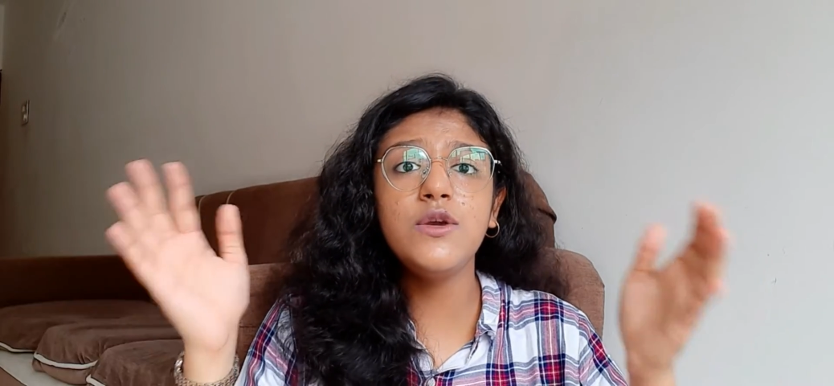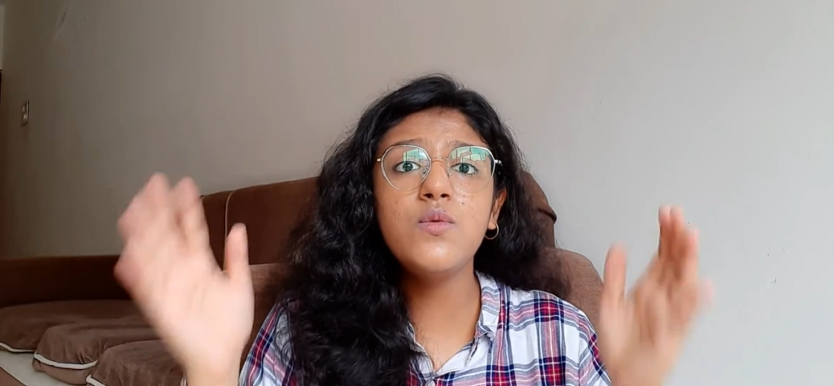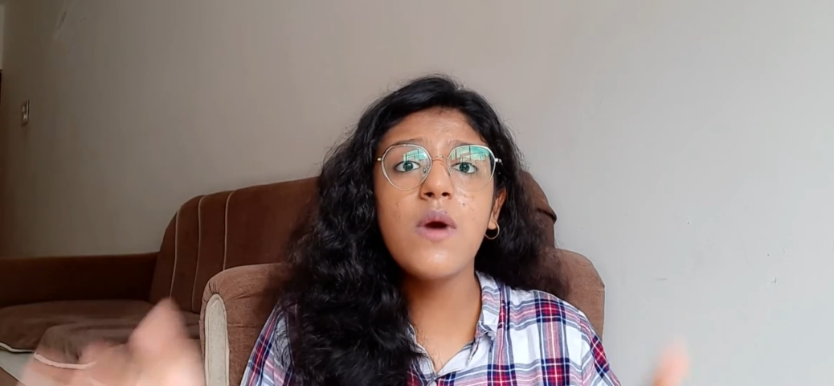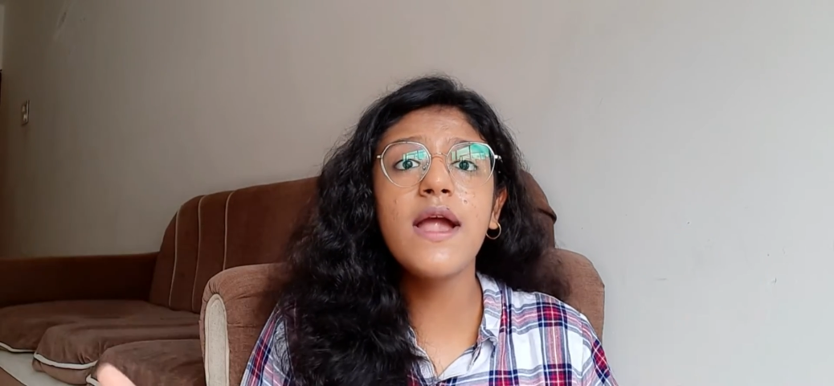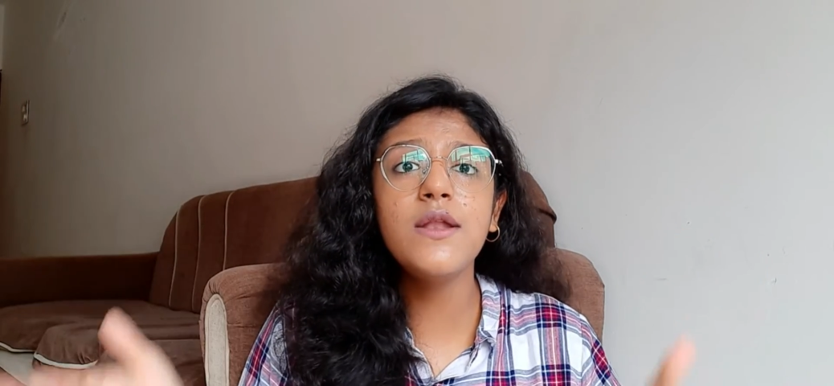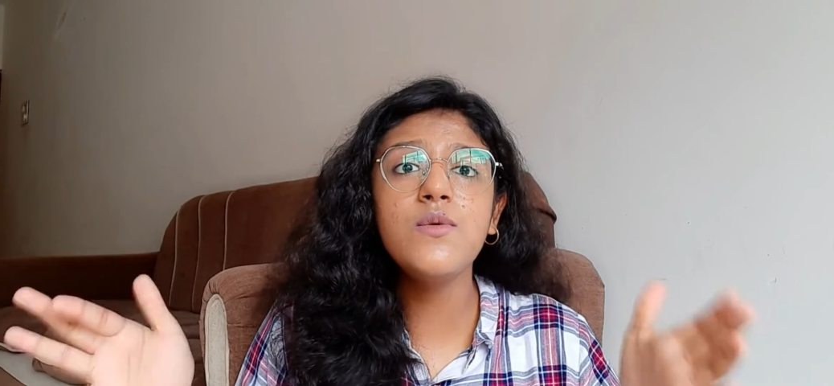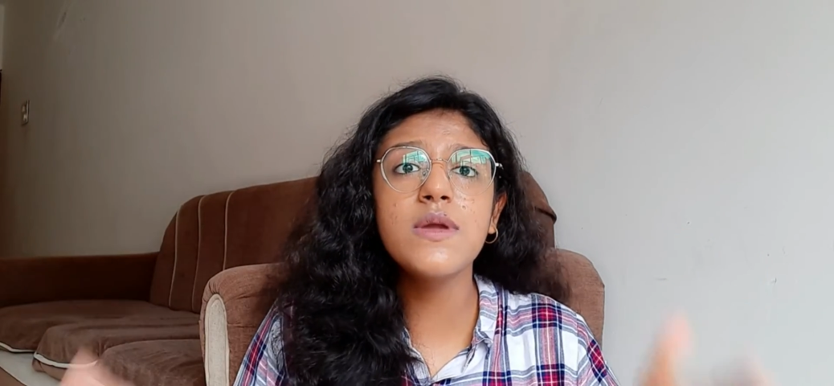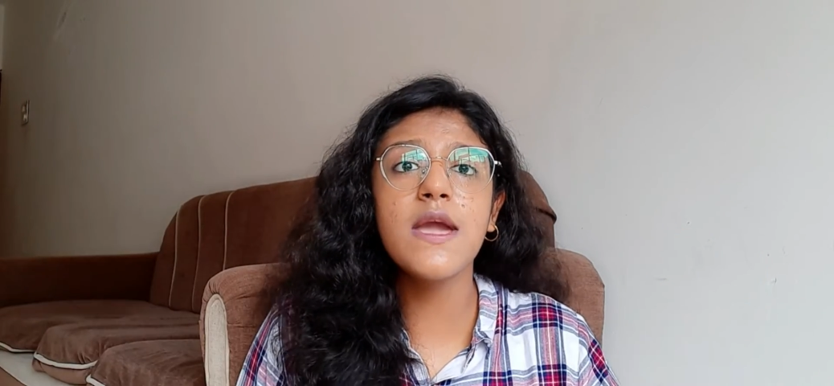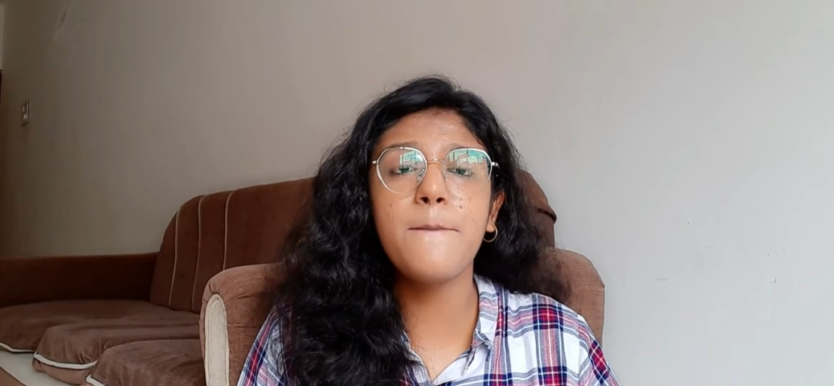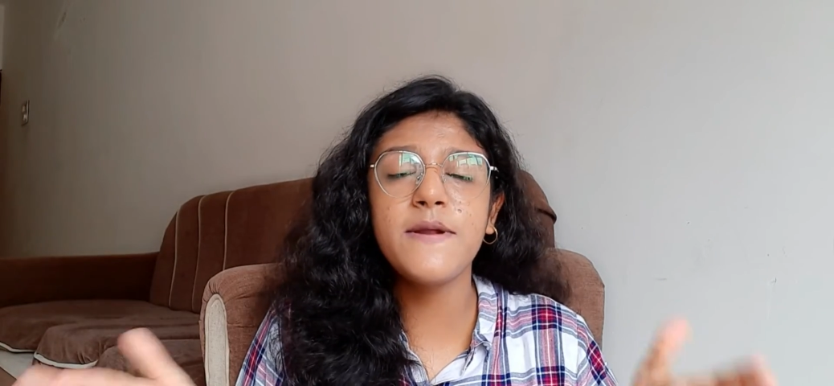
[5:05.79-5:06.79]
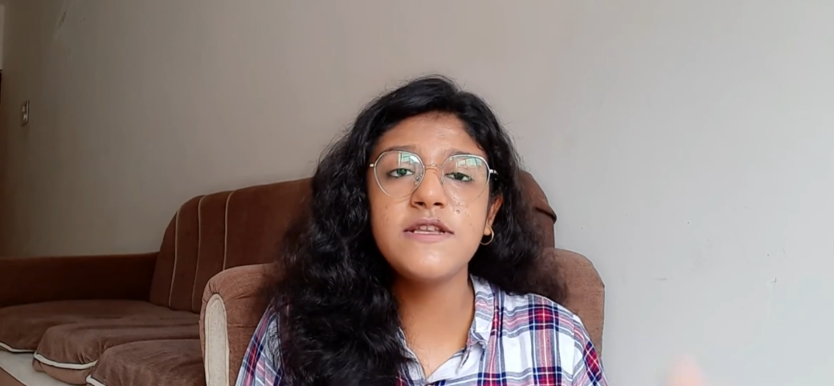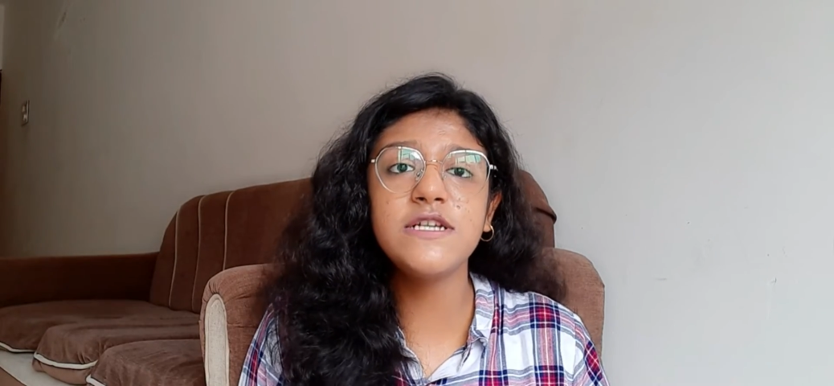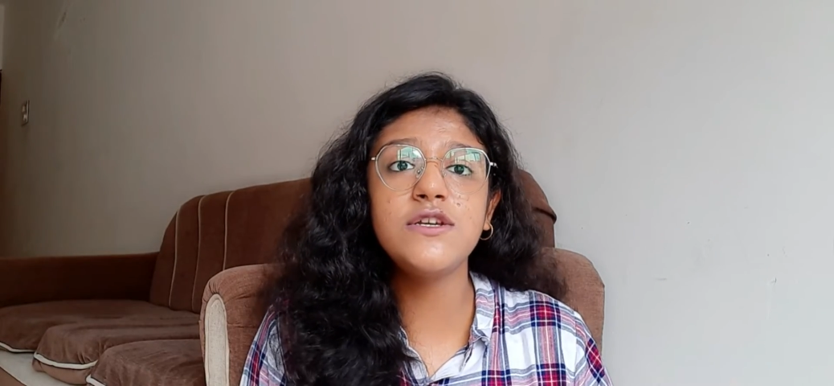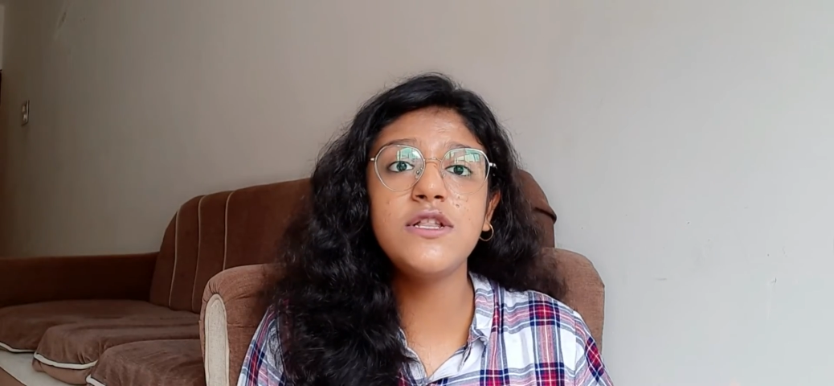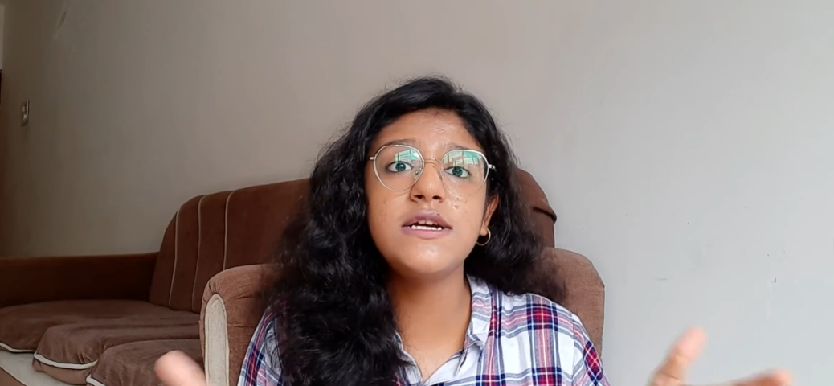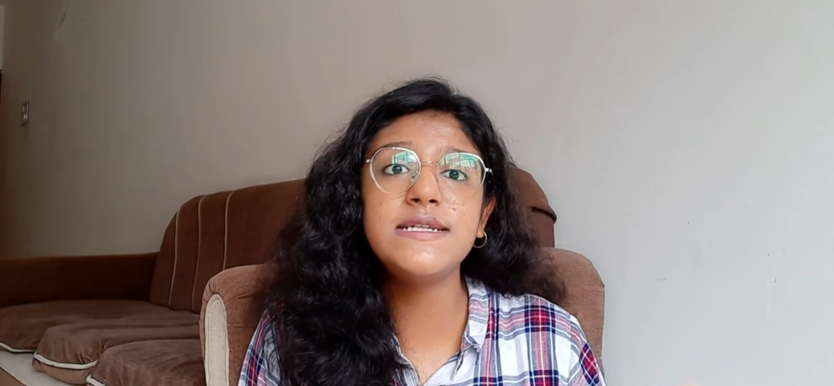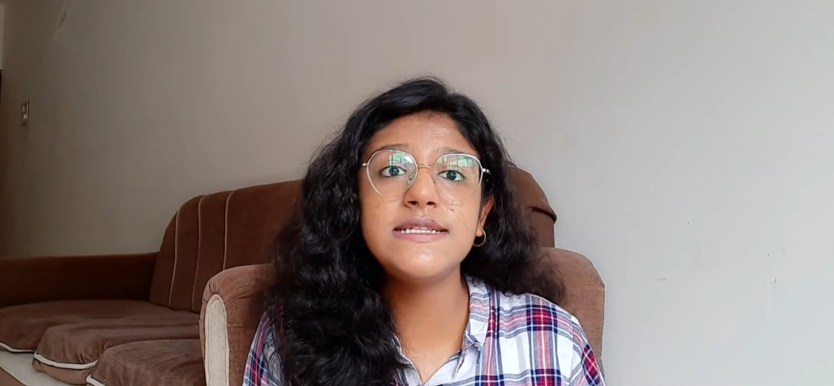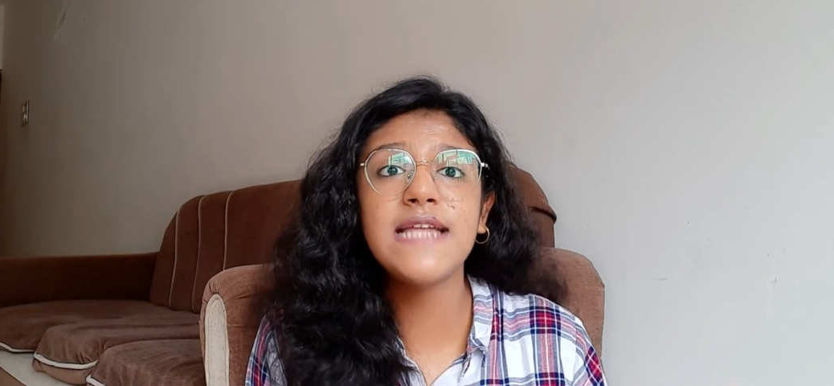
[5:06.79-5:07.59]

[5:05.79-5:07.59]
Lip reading: you are doing a particular